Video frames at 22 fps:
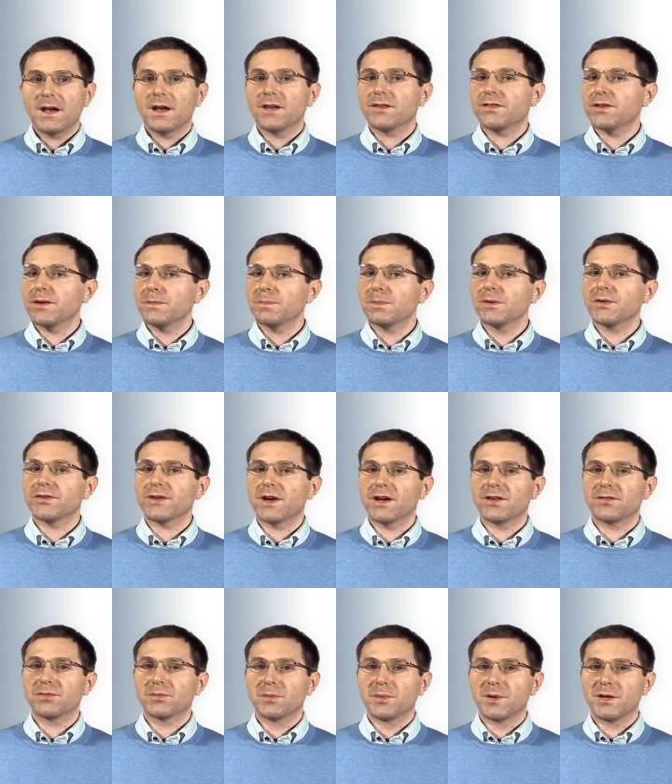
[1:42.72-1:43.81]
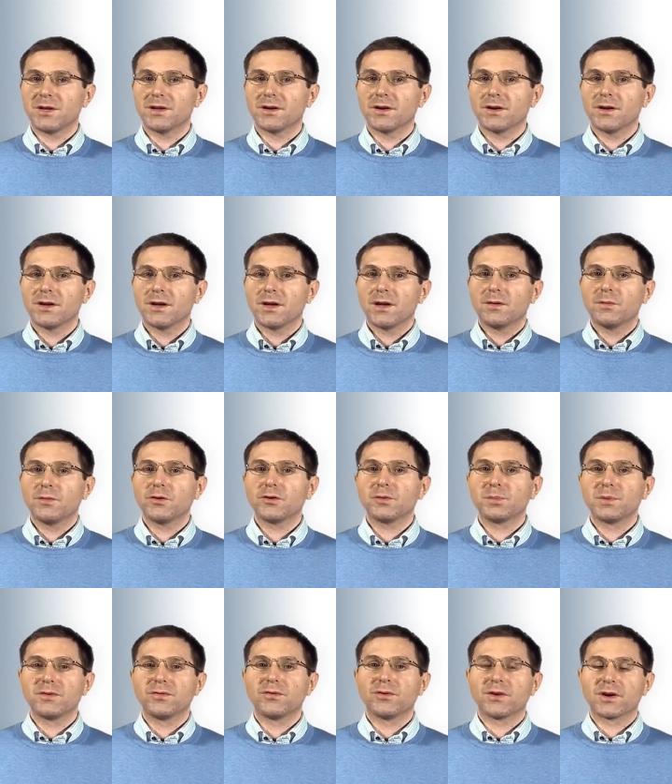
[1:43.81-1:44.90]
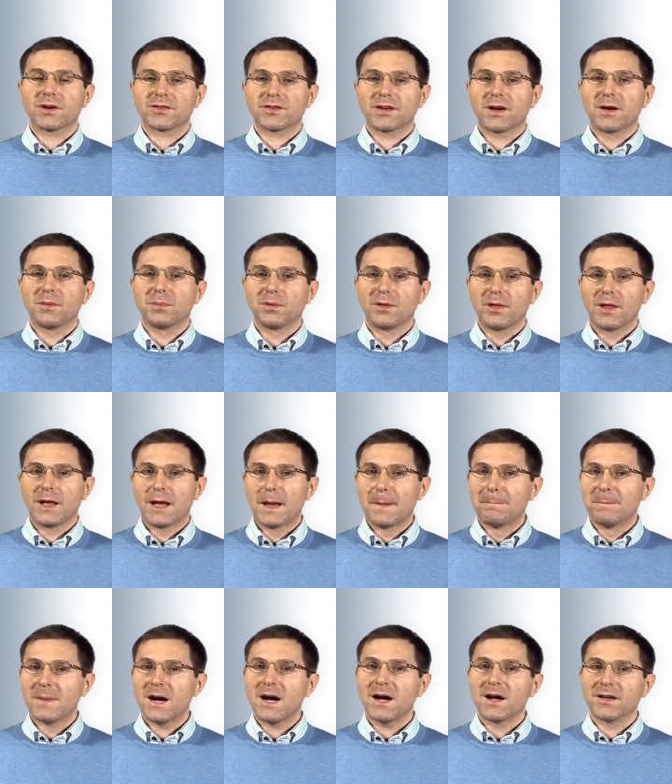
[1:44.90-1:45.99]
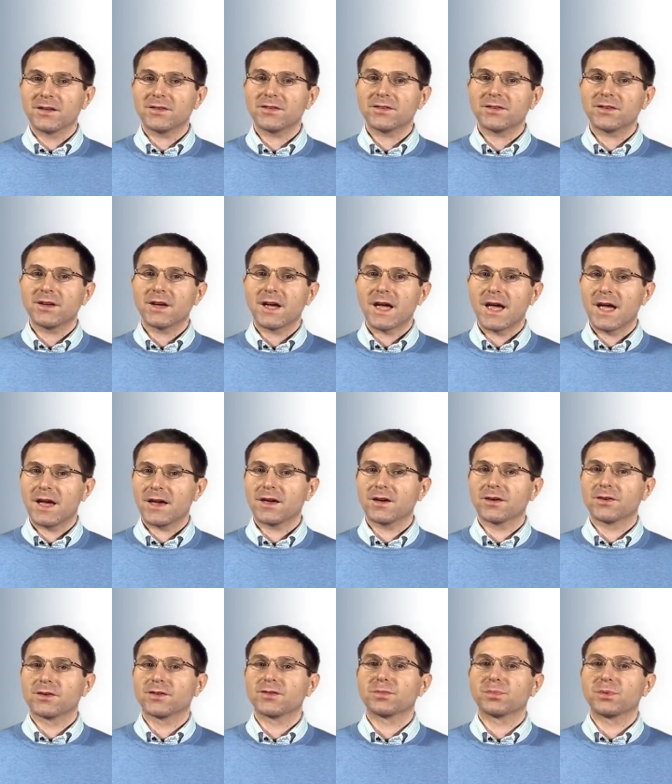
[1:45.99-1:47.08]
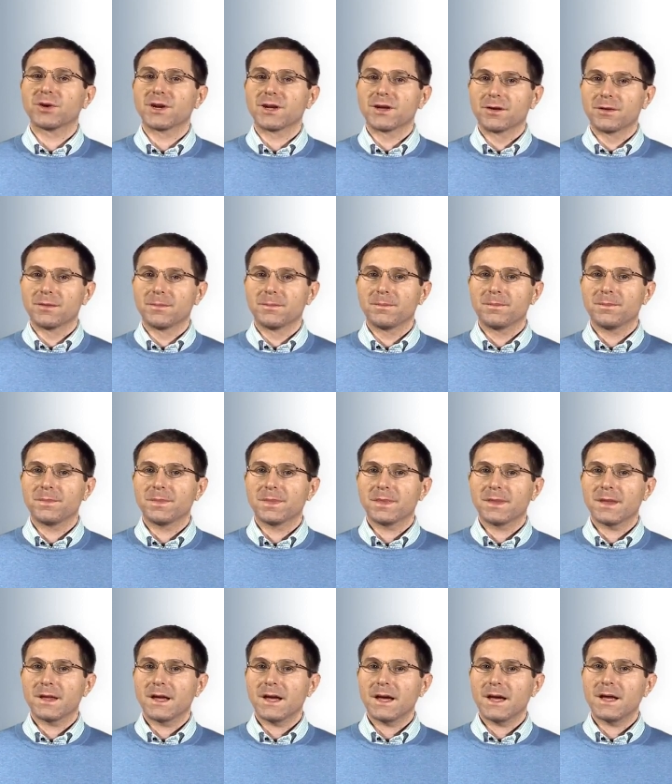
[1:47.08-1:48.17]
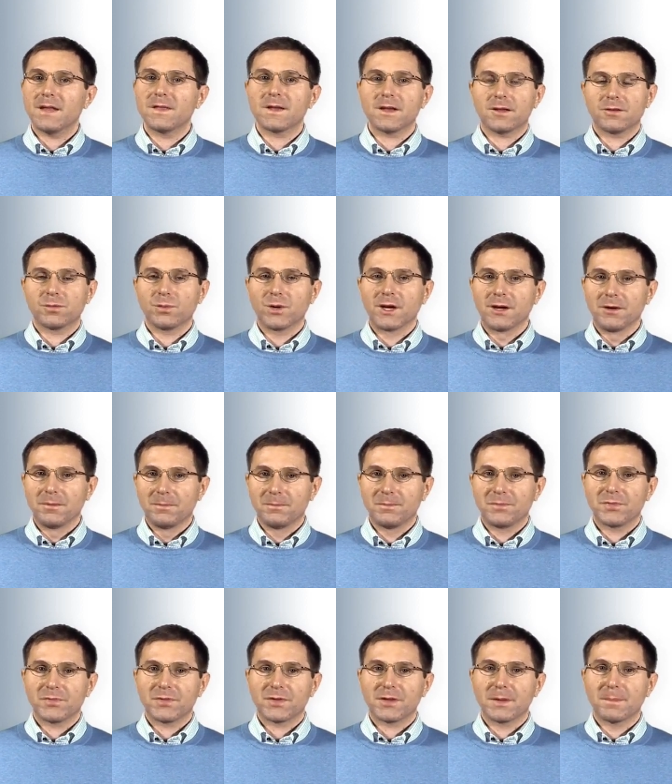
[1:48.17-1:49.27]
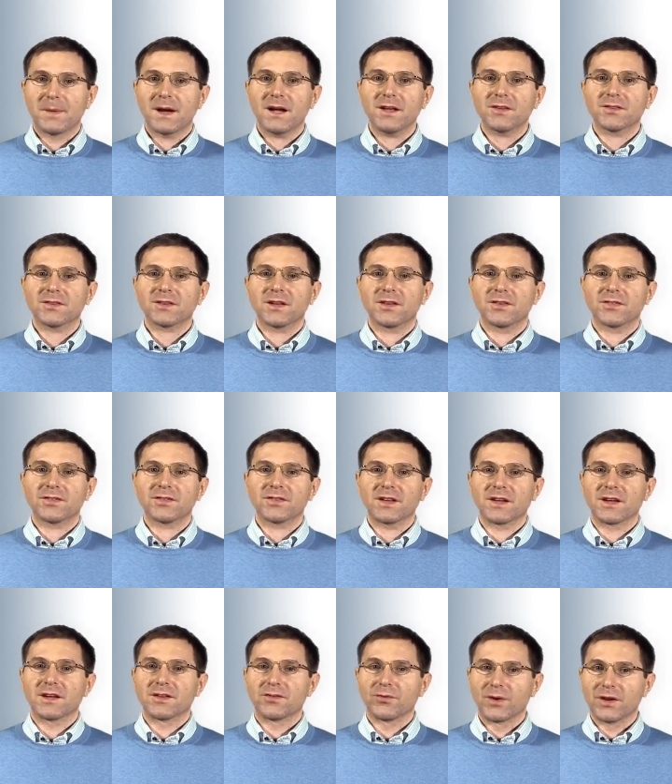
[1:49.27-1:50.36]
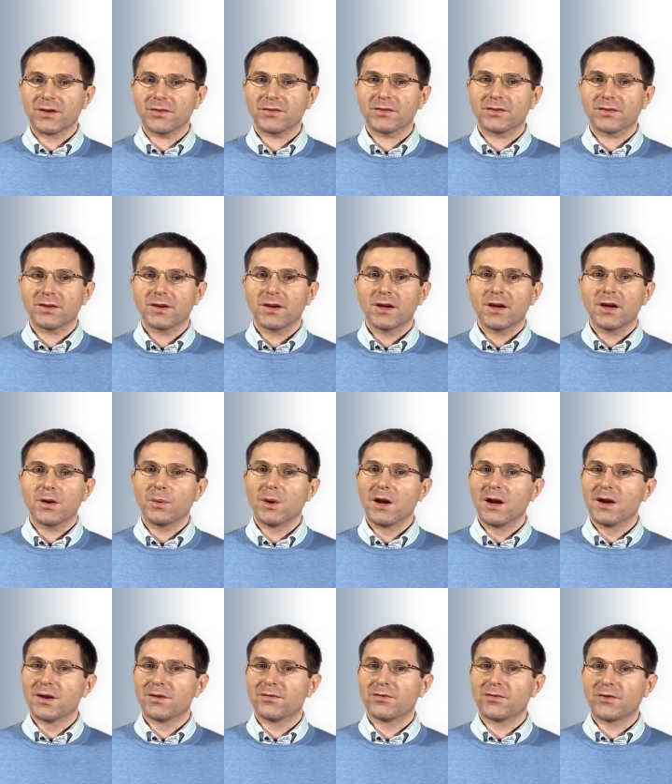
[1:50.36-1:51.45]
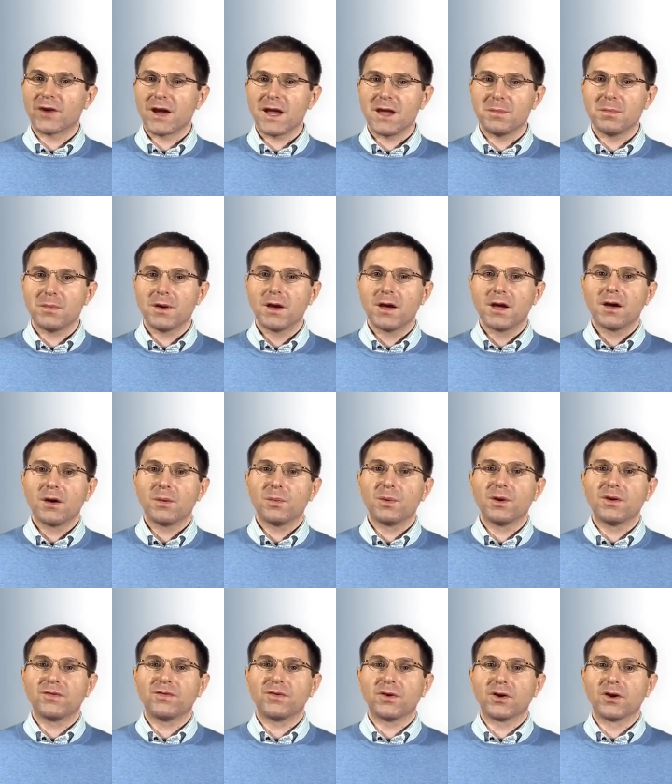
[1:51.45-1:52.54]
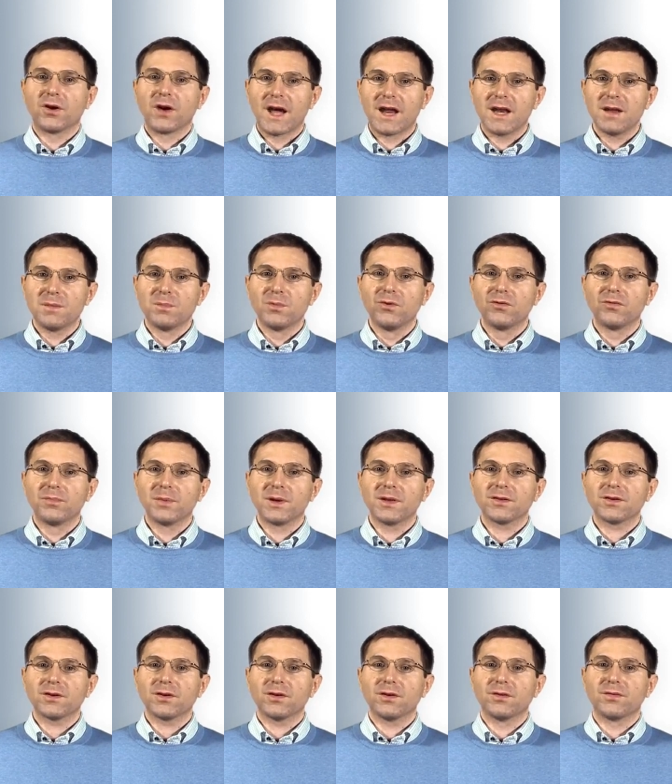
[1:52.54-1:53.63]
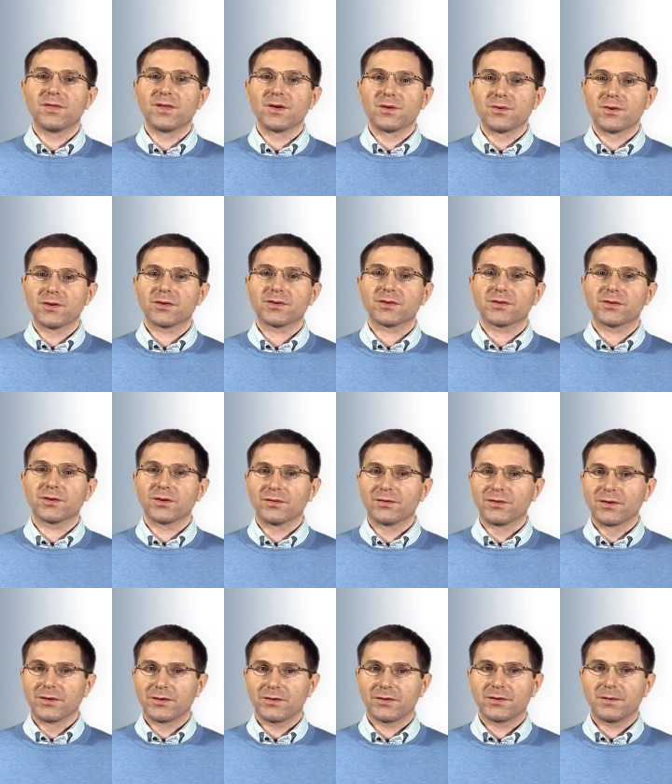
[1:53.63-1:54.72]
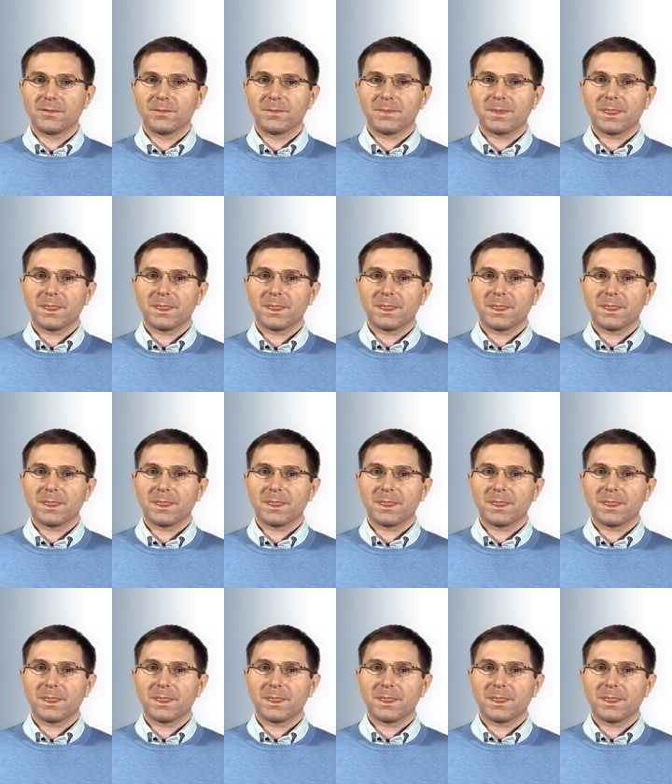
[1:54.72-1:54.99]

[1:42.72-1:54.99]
A simple seismometer would be, for example, a mass hanging on a spring. In that way, the mass can stay at rest while the frame will follow any movement of the Earth's surface.